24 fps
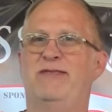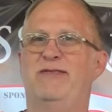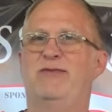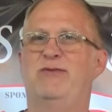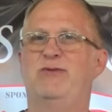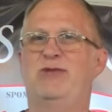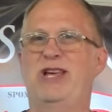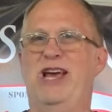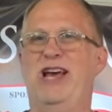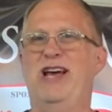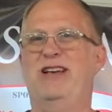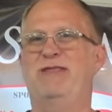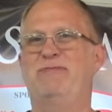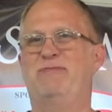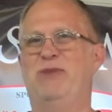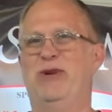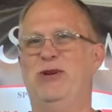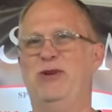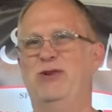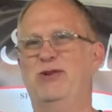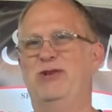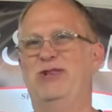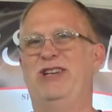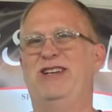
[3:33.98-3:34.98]
Zach
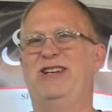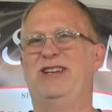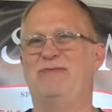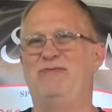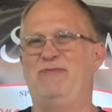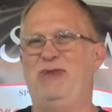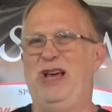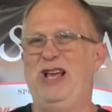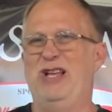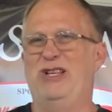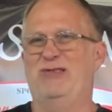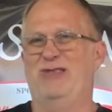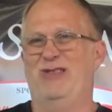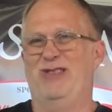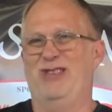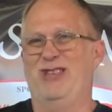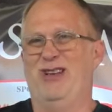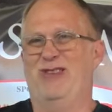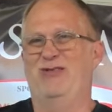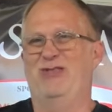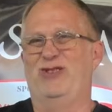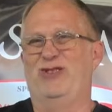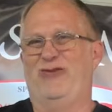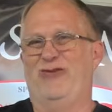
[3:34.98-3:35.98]
builds and competes with
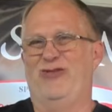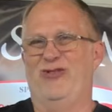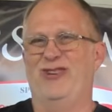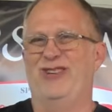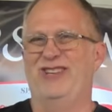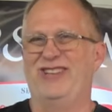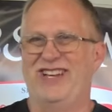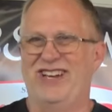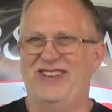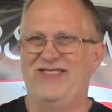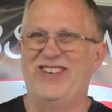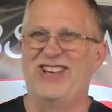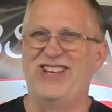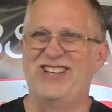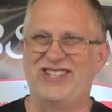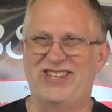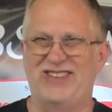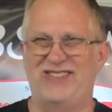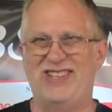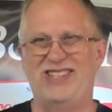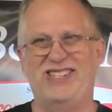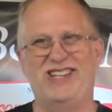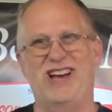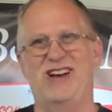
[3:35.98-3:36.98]
those for a living,
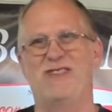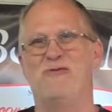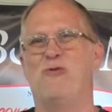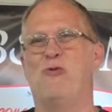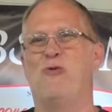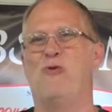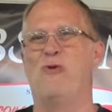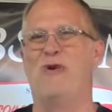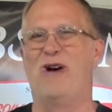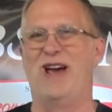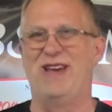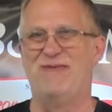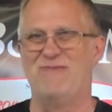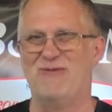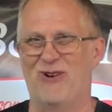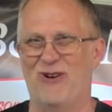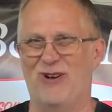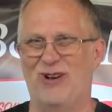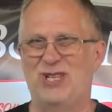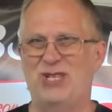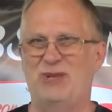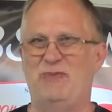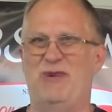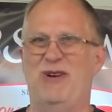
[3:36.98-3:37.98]
so he's got way
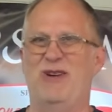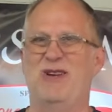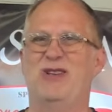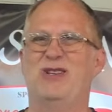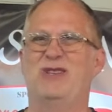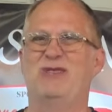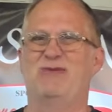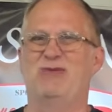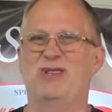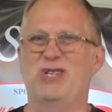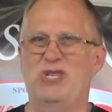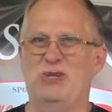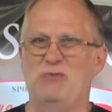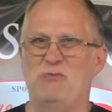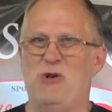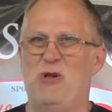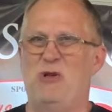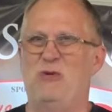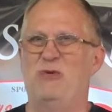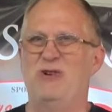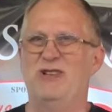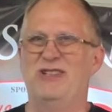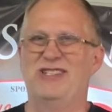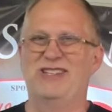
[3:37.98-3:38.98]
more experience with the
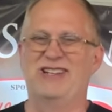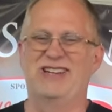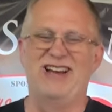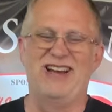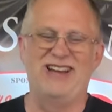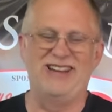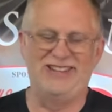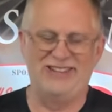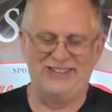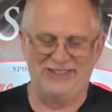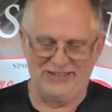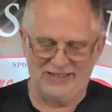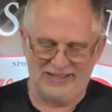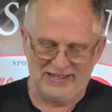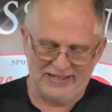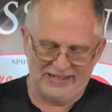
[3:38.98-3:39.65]
small ones than I do.